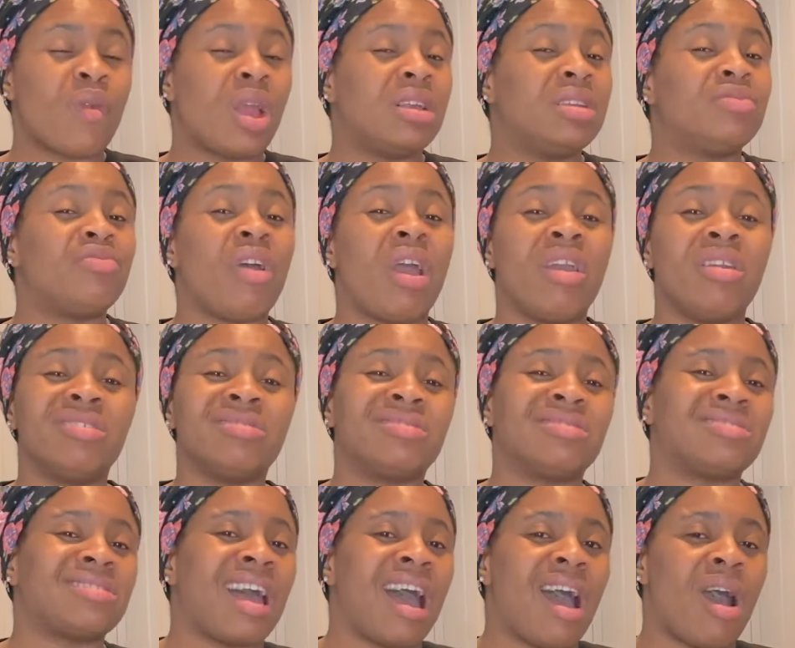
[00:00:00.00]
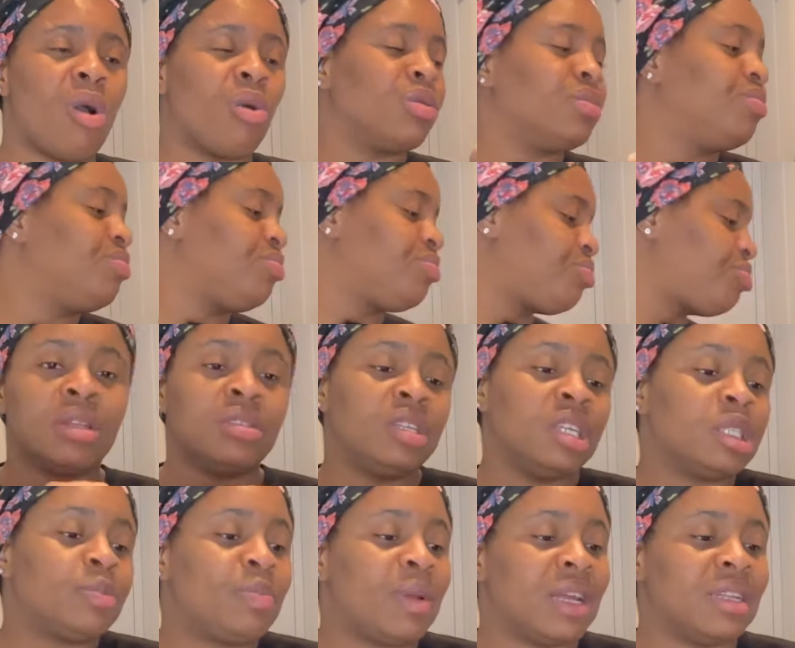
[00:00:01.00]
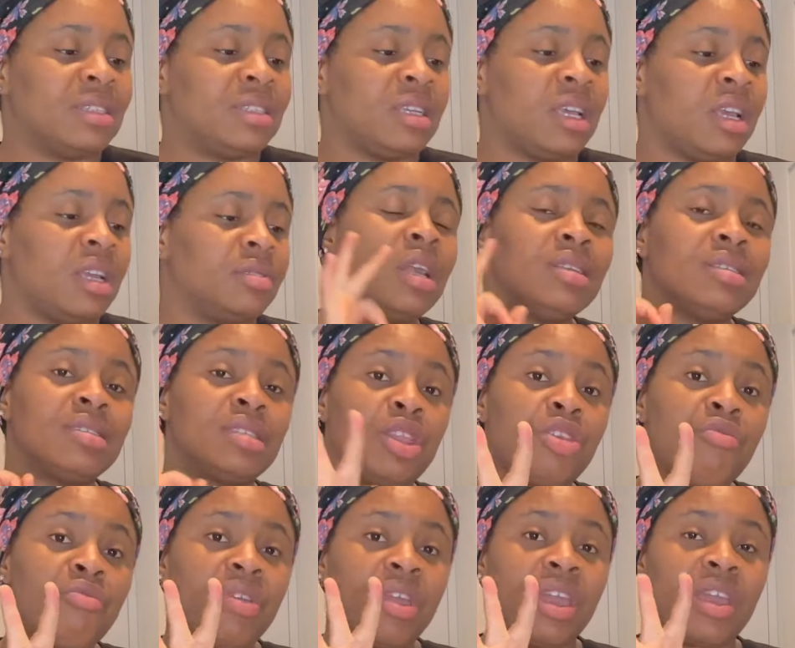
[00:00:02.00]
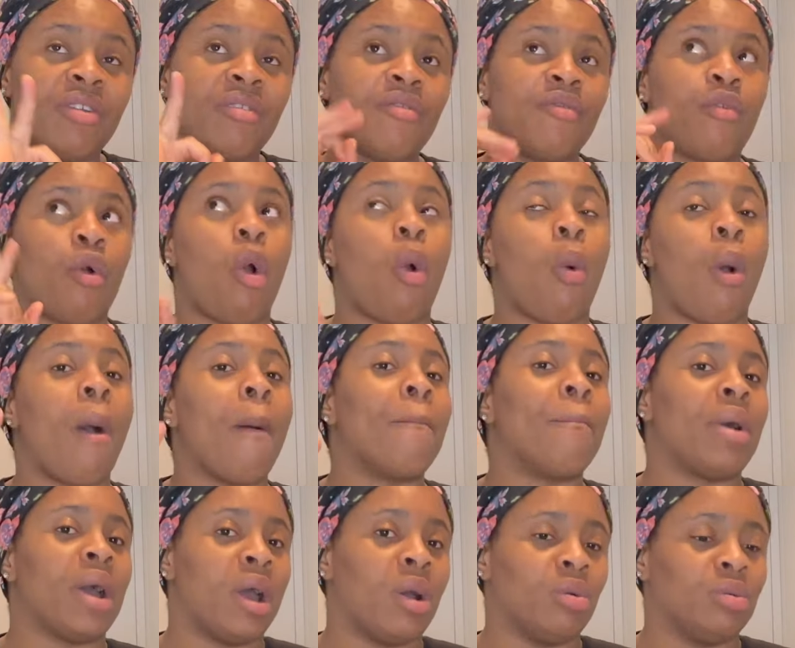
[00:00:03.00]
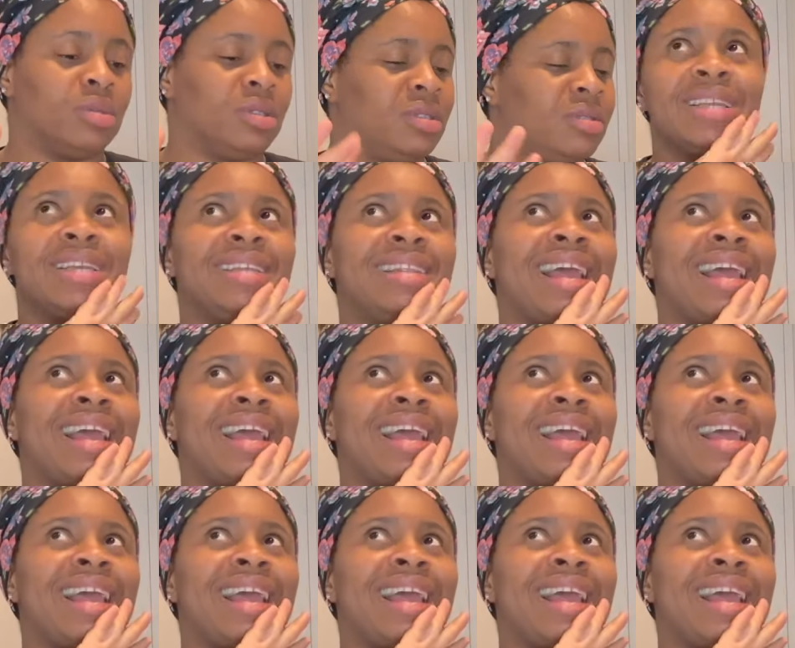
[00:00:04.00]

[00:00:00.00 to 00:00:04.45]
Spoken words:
It's very sour. This plantain is 3 for £1.